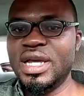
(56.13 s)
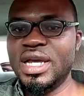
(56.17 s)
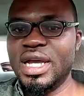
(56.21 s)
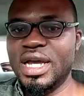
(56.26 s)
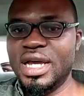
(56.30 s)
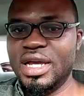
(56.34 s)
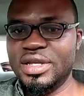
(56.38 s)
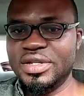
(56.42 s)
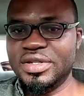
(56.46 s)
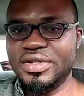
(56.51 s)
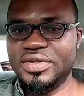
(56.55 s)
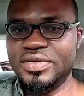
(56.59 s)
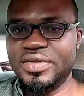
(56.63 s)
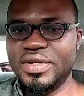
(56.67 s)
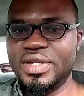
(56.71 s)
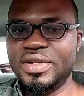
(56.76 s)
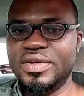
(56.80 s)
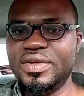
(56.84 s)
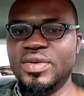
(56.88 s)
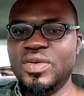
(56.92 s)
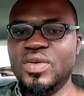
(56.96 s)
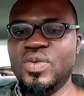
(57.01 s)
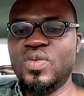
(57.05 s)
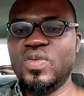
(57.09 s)
answering,
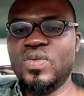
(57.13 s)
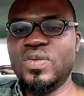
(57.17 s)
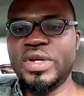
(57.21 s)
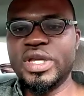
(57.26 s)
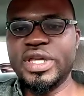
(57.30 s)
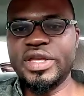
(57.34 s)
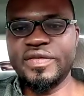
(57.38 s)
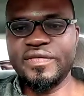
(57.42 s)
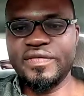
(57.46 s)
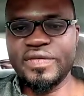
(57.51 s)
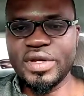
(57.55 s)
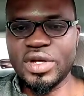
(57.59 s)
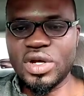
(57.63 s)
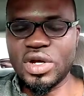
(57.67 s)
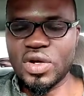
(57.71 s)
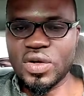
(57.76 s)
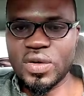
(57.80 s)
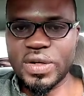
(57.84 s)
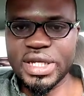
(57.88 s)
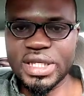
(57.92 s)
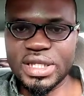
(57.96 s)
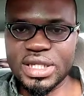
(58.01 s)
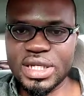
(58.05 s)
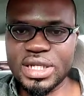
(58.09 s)
we'll give the
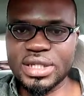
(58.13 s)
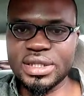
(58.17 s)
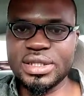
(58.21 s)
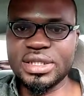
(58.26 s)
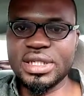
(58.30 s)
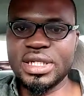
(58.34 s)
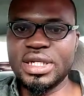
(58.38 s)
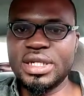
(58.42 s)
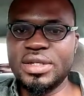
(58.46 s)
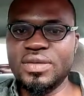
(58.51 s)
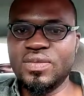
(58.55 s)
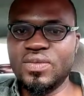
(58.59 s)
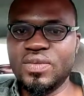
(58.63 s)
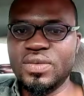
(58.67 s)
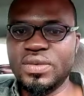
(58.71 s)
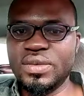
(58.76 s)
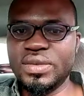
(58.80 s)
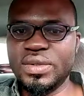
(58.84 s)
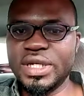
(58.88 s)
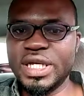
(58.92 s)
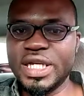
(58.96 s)
correct answer and we'll